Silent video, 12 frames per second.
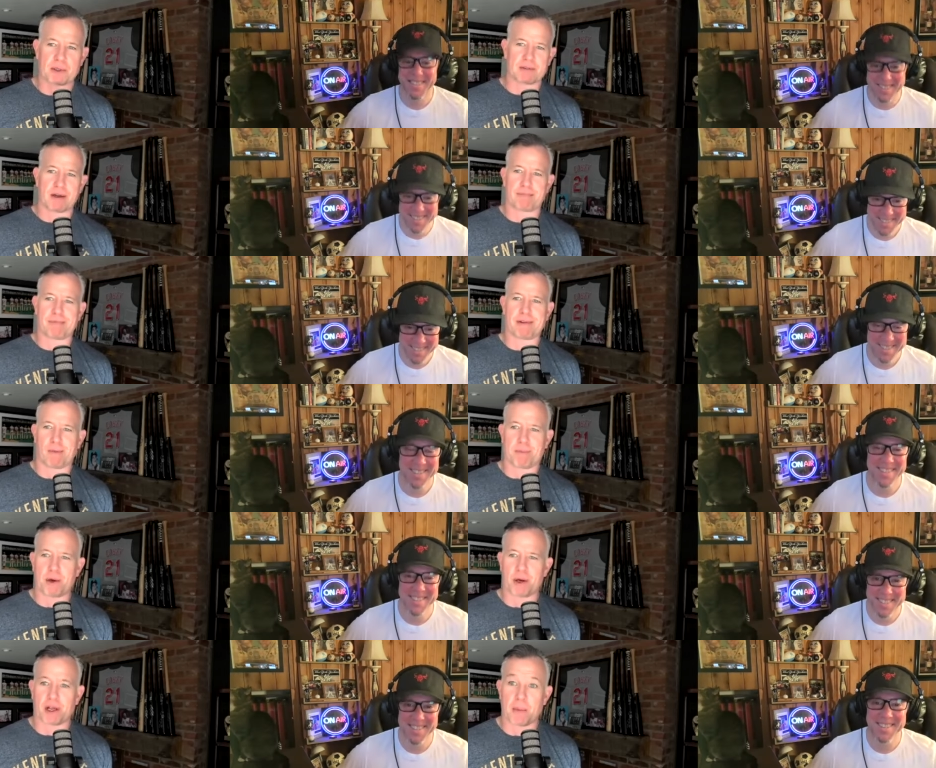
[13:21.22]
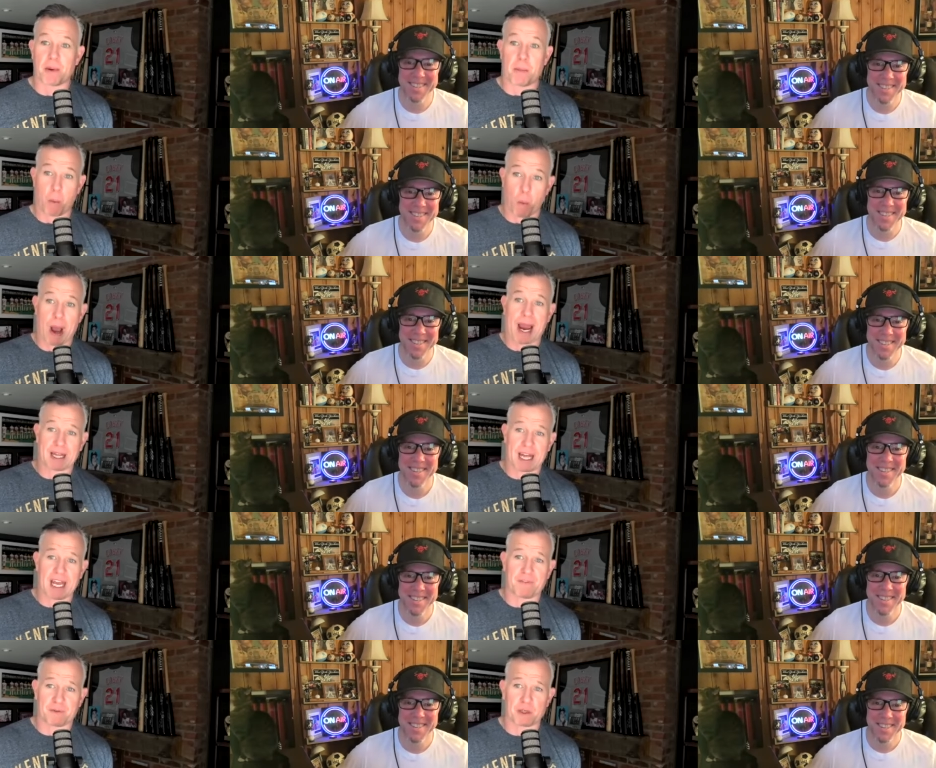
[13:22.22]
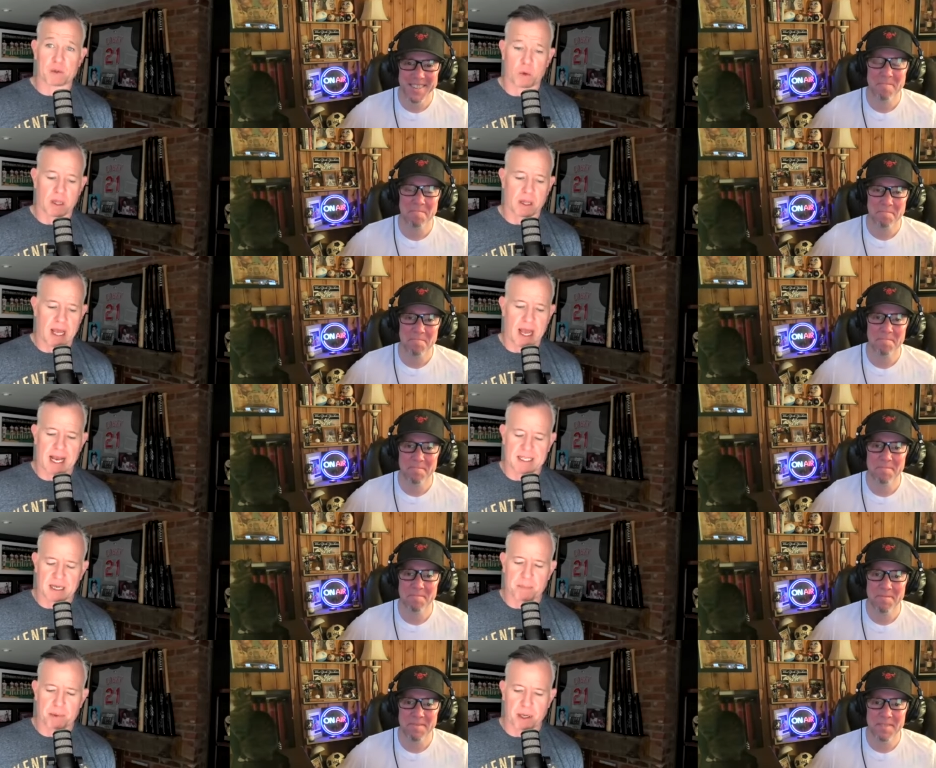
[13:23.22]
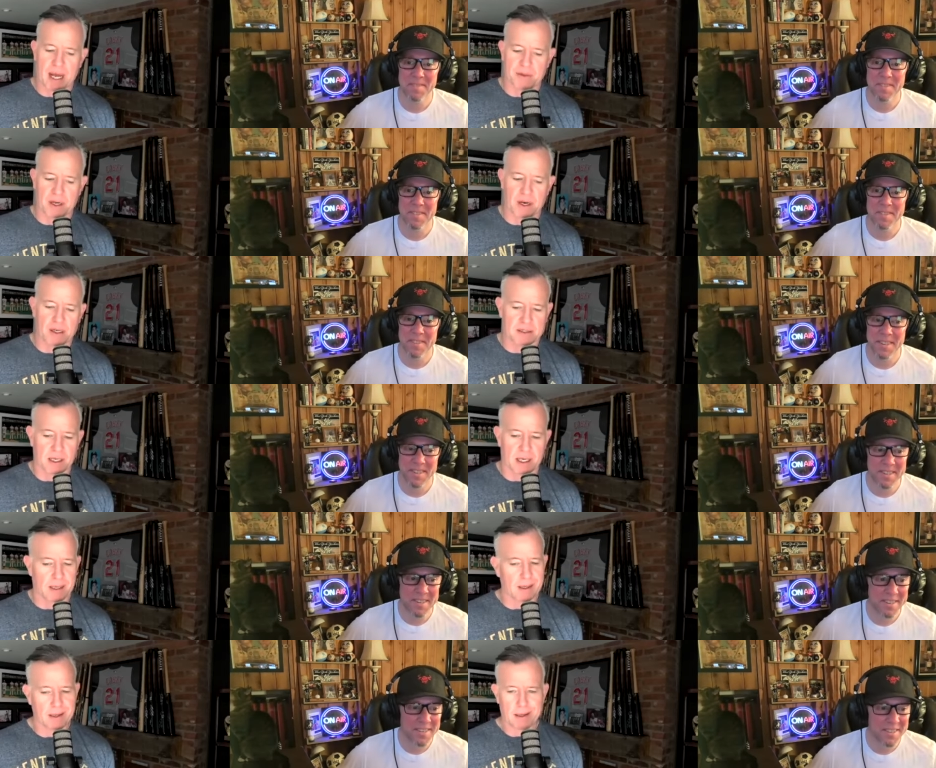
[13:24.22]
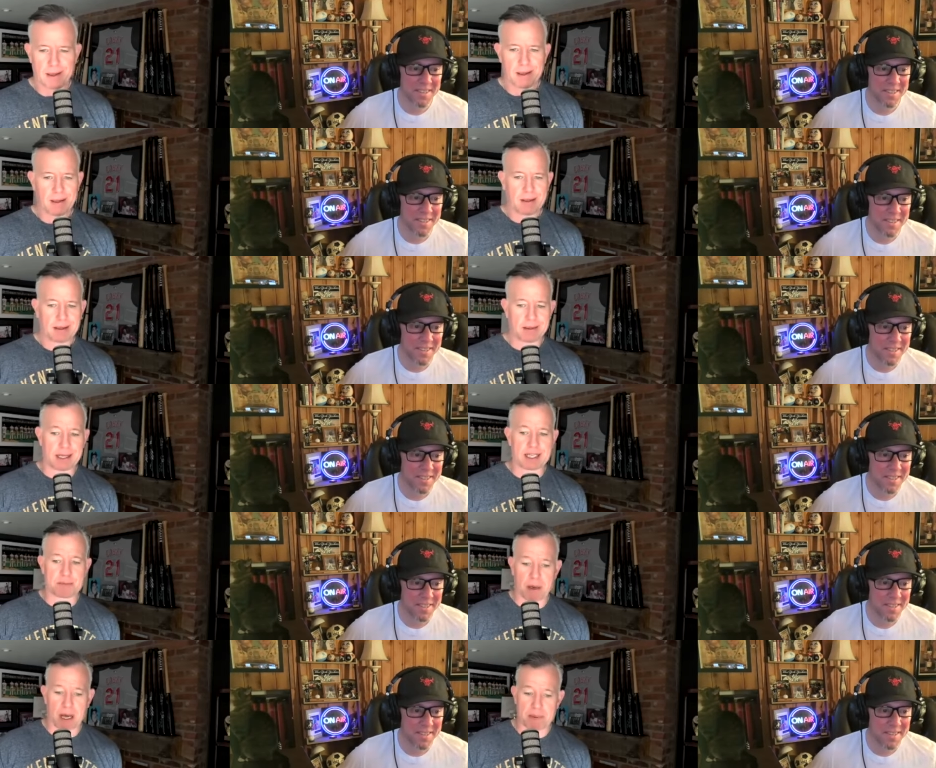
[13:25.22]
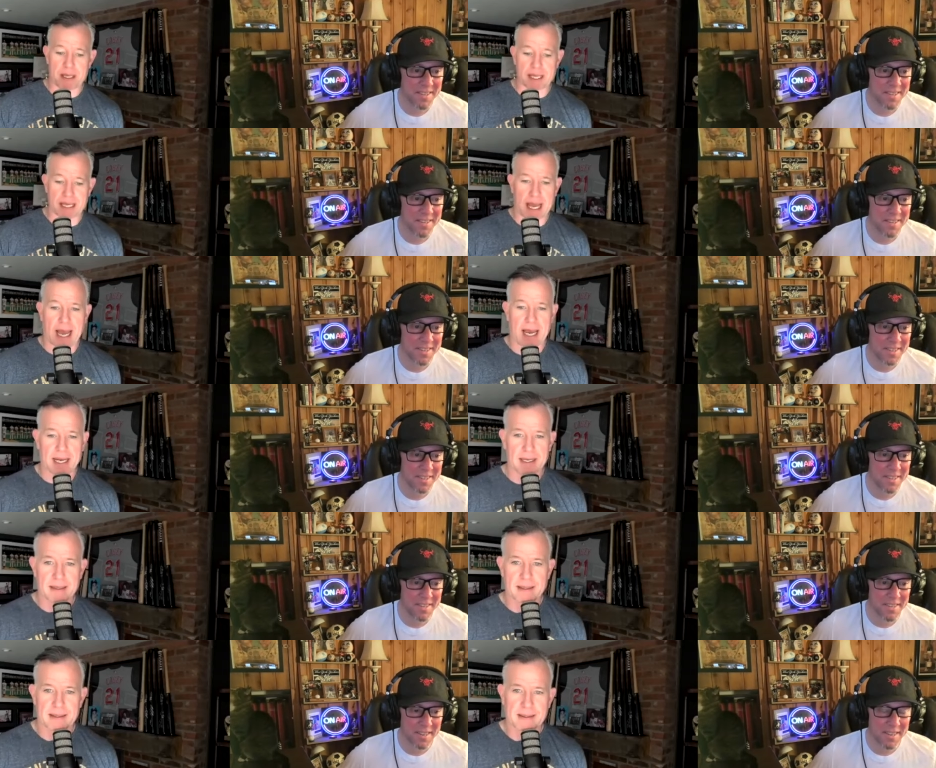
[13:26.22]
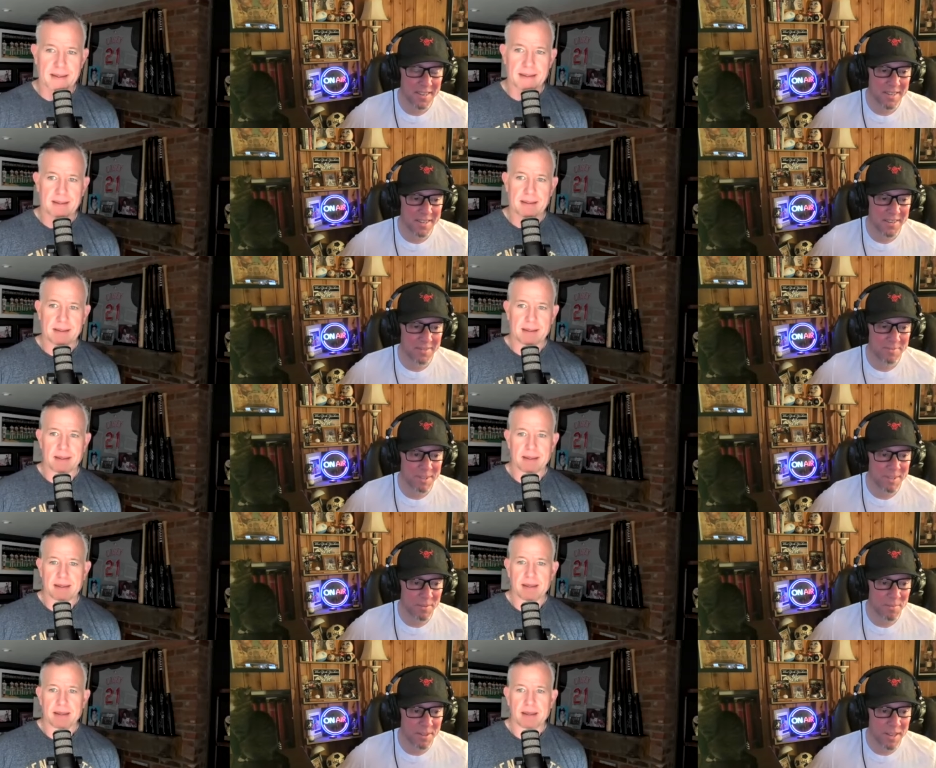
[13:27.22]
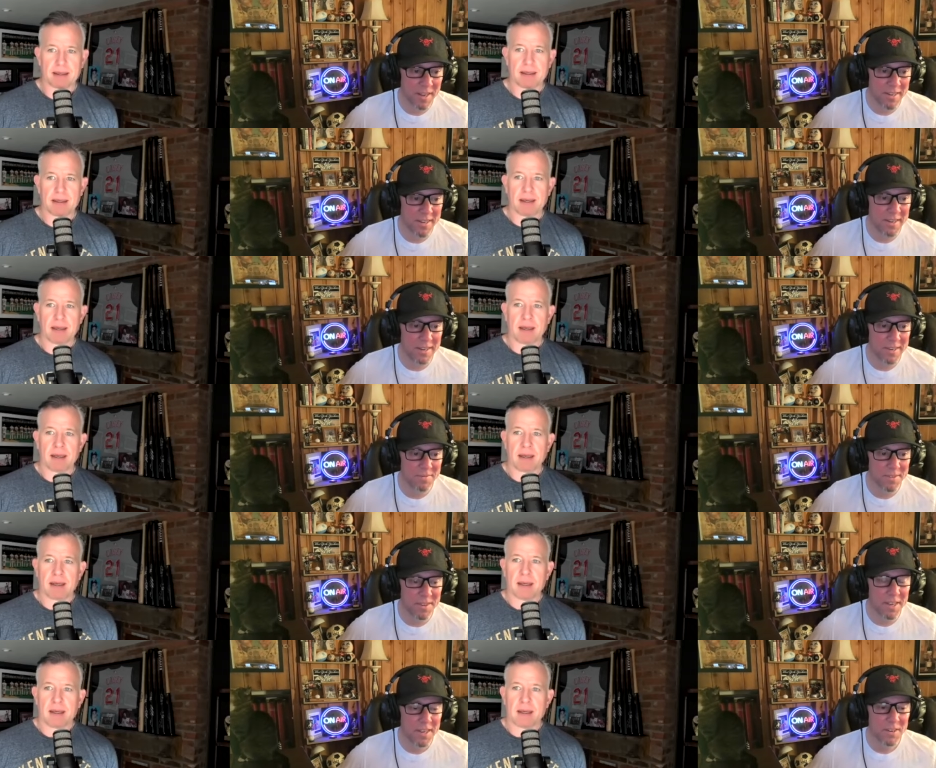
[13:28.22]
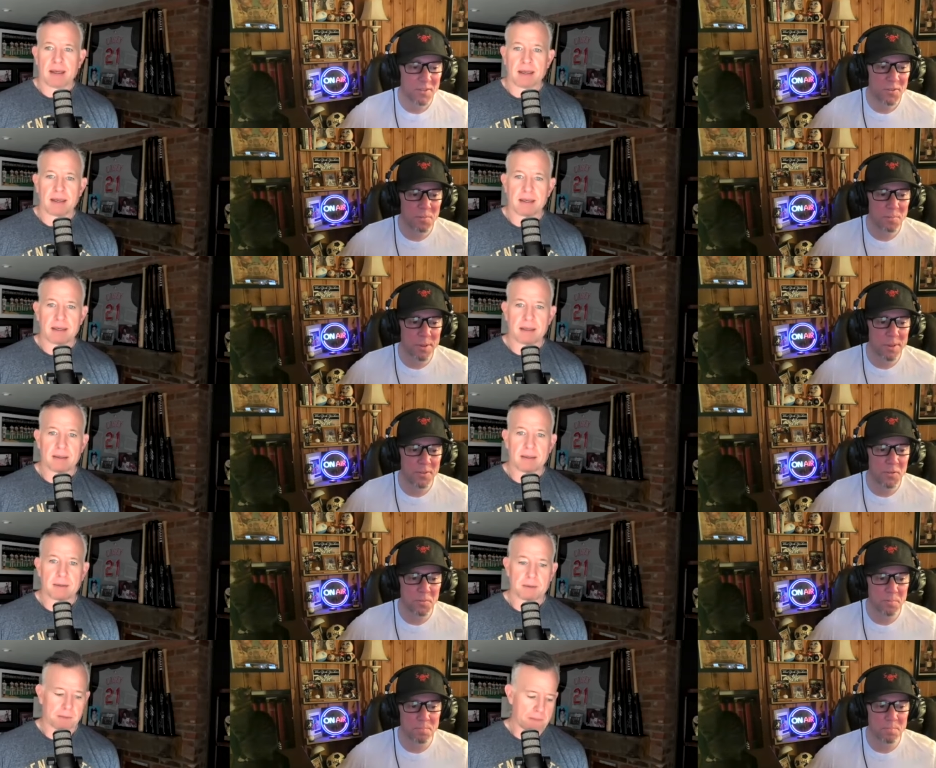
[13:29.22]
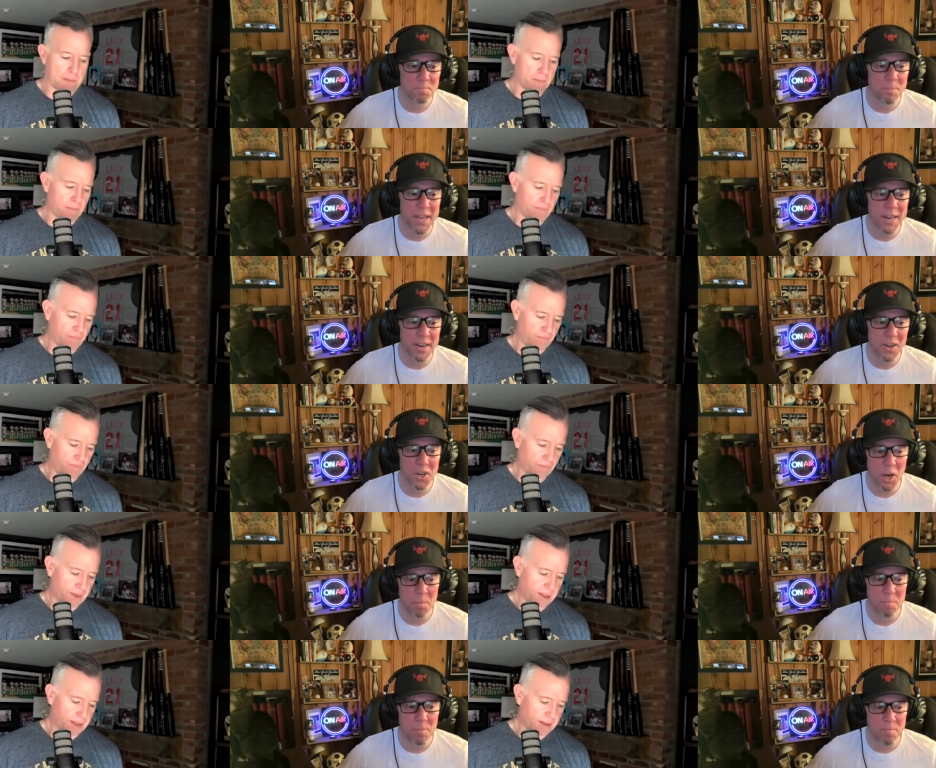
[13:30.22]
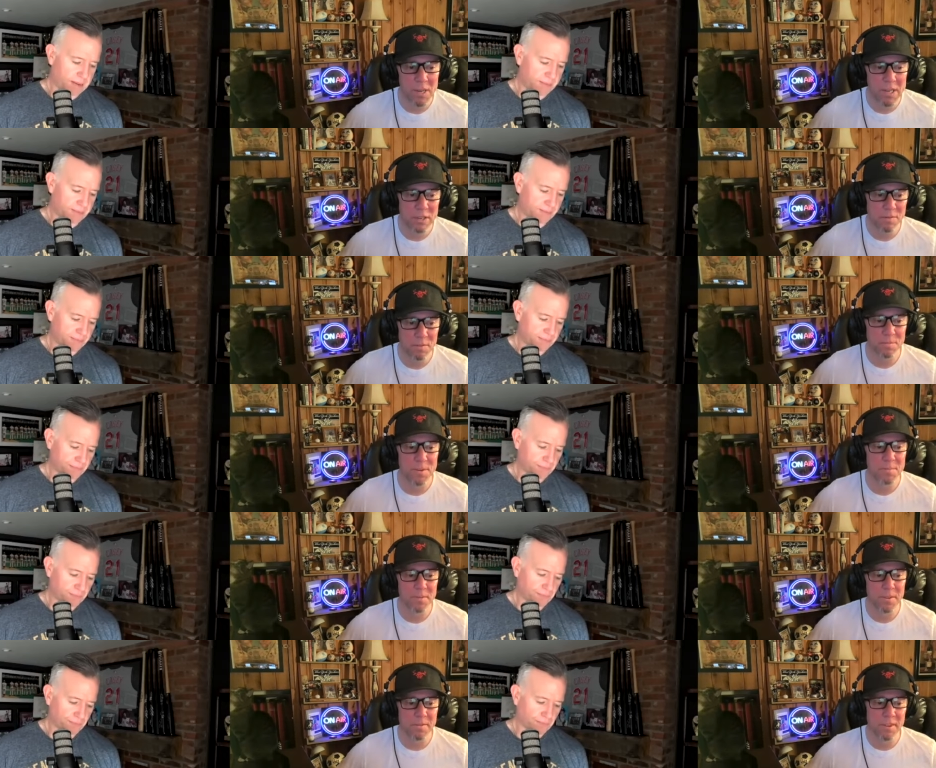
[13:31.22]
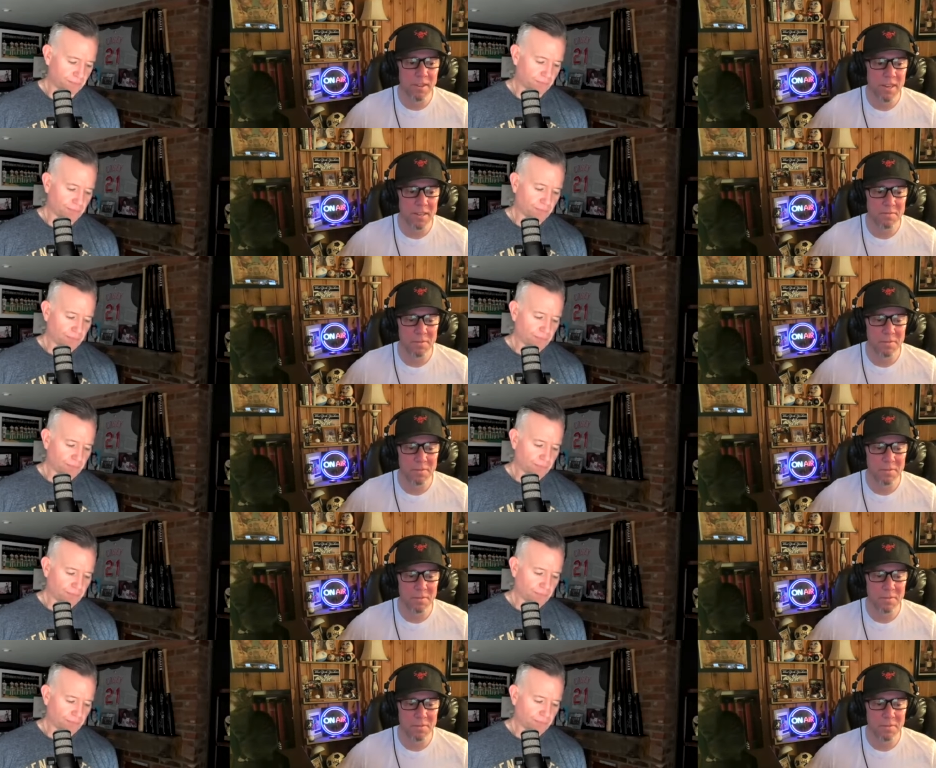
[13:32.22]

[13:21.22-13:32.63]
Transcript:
Speaker 1: I, you know, put a couple. But Wyatt Langford's one of the guys I put out there. Is like, Good. this might be the guy.
Speaker 2: Yeah, you've been you've been locked in on the. You've you've made a couple picks for people over the last